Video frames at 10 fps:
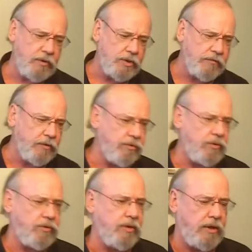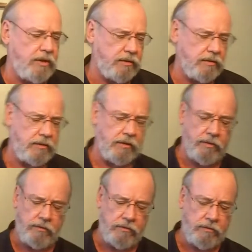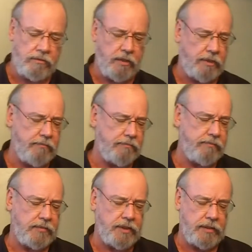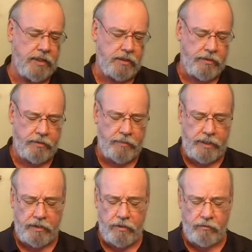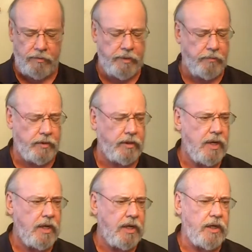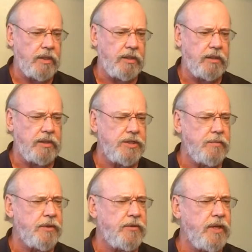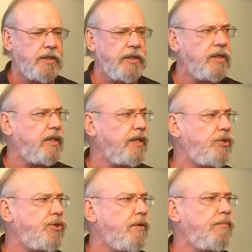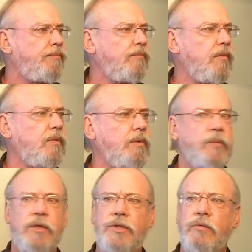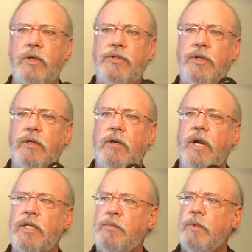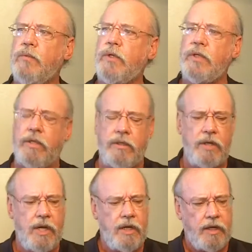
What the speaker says: those of you who are, you know, a little younger than me, remember Elizabeth Elliot Leach? Remember, she and her husband went down